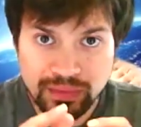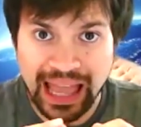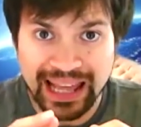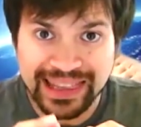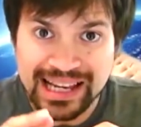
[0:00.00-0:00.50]

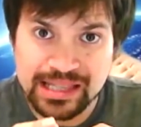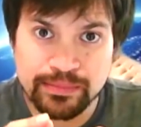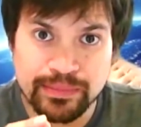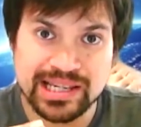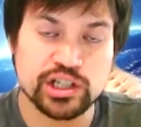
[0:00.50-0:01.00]
and that's the
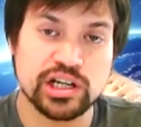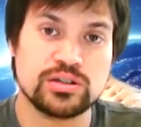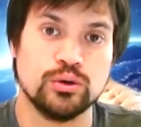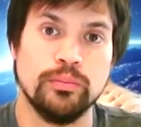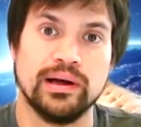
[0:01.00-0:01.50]
missing
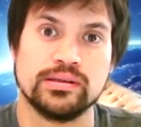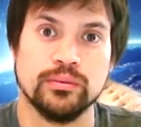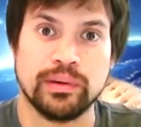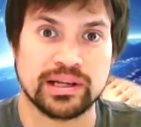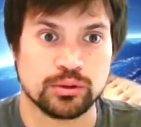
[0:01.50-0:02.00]
jigsaw
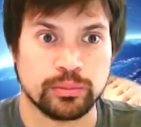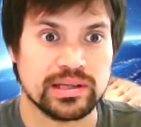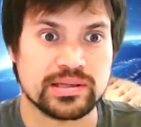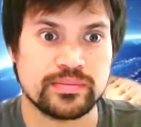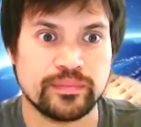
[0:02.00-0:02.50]
puzzle, puzzle
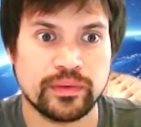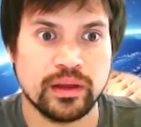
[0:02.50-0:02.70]
piece.